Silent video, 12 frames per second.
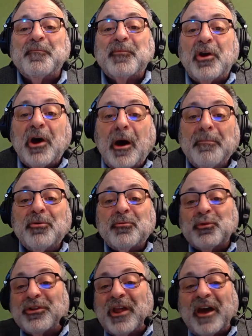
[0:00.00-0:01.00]
coupled
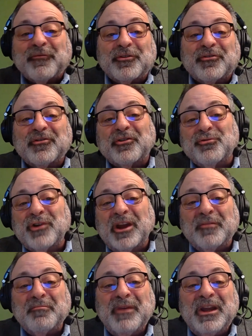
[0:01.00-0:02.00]
with efforts to
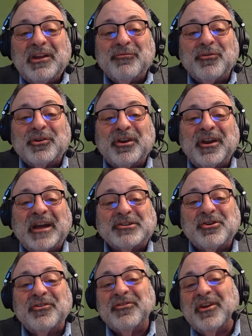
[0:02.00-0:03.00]
create meaningful
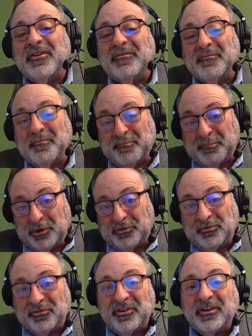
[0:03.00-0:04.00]
connections can
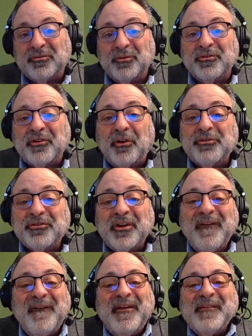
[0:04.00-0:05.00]
produce these results,
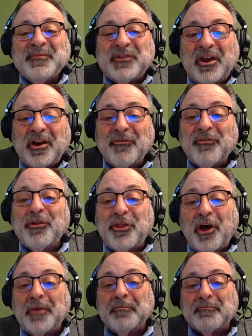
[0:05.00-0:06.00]
careful
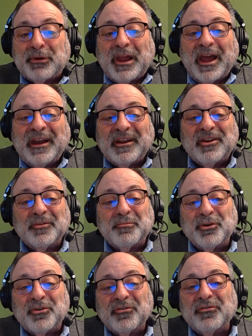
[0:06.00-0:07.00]
thought and planning can
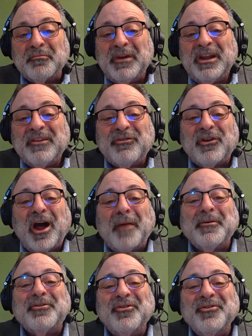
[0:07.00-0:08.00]
produce meaningful
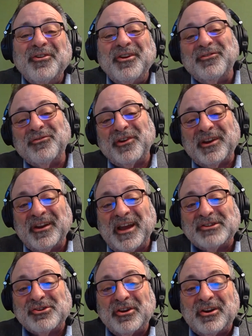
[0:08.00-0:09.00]
opportunities for
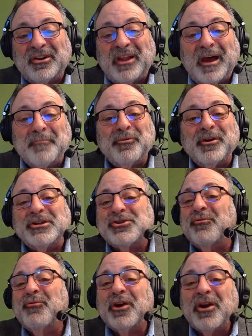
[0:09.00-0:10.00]
connection and
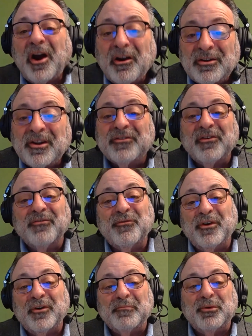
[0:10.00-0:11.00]
collaboration, regardless of
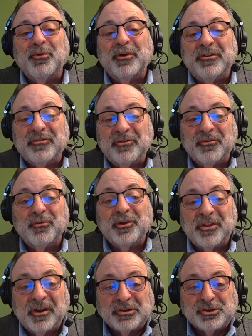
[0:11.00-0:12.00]
where employees are
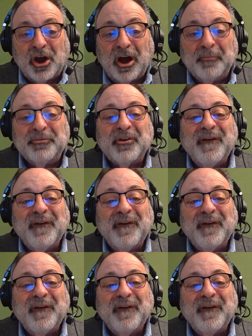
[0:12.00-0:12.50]
doing their jobs.